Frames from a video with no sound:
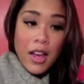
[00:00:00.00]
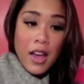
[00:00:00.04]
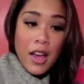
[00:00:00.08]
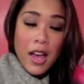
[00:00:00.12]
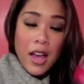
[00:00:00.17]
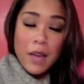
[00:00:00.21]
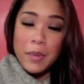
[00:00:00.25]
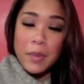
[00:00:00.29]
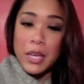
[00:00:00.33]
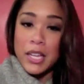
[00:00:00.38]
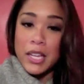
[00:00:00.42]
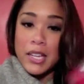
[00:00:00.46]
I
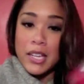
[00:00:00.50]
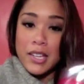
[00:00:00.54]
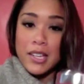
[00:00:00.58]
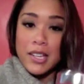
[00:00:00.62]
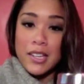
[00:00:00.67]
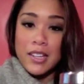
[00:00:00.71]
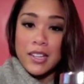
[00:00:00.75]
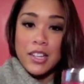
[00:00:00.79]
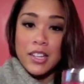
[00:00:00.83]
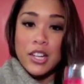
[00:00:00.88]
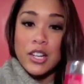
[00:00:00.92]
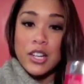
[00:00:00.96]
mean,
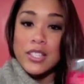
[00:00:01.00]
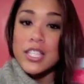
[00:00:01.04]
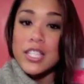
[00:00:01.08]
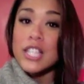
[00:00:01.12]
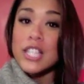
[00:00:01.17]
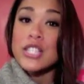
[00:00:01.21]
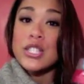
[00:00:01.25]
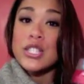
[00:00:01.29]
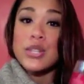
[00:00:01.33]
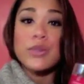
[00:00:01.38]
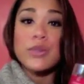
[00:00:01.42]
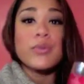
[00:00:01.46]
girls gotta
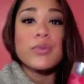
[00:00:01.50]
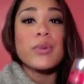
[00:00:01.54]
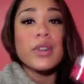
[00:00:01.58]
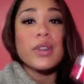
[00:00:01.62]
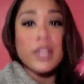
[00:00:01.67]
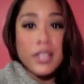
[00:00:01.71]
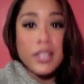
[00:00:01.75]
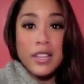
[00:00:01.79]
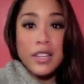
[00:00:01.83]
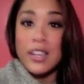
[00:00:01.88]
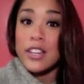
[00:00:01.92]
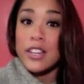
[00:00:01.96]
do
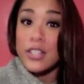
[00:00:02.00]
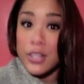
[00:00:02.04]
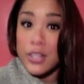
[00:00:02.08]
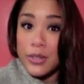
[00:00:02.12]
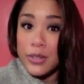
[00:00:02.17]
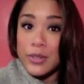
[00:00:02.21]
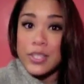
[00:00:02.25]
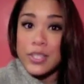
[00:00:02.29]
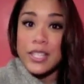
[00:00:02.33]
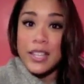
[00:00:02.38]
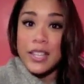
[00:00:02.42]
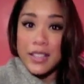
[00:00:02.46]
what you gotta
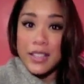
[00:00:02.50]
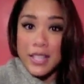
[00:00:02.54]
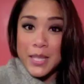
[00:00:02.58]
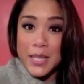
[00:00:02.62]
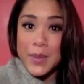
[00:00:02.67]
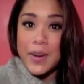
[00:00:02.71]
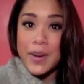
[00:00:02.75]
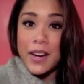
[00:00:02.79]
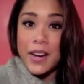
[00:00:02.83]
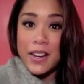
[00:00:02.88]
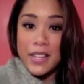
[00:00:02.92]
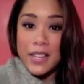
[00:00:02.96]
do to get these
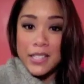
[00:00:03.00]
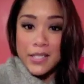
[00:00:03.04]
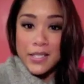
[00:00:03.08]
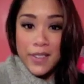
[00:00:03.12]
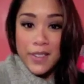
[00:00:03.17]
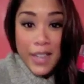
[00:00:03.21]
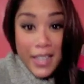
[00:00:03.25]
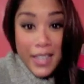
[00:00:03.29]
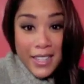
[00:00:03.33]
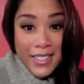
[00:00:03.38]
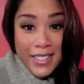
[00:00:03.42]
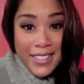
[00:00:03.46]
products,
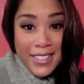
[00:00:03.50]
right?